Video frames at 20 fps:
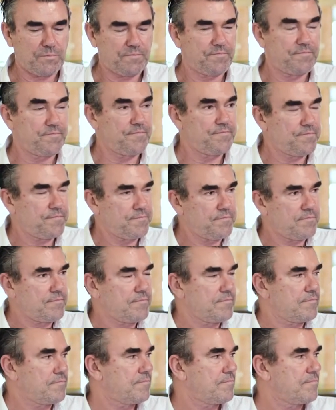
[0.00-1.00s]

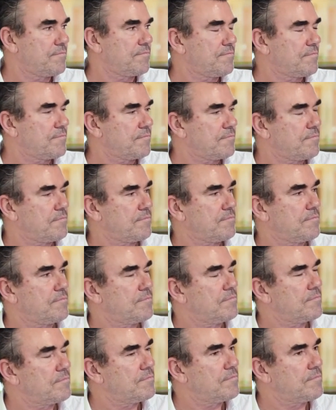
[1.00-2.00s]

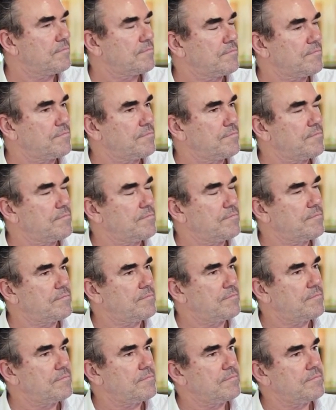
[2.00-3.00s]

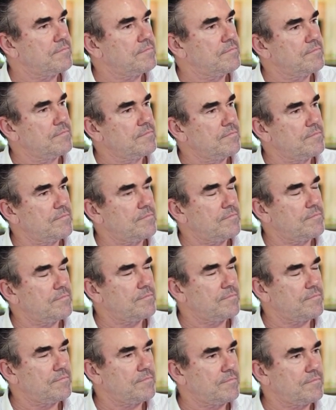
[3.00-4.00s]

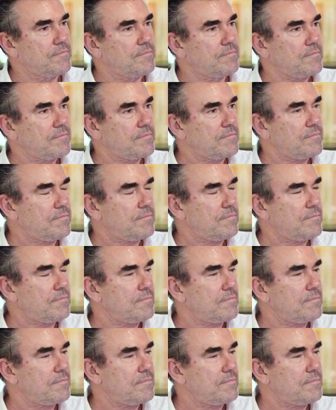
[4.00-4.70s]
This person isn't speaking.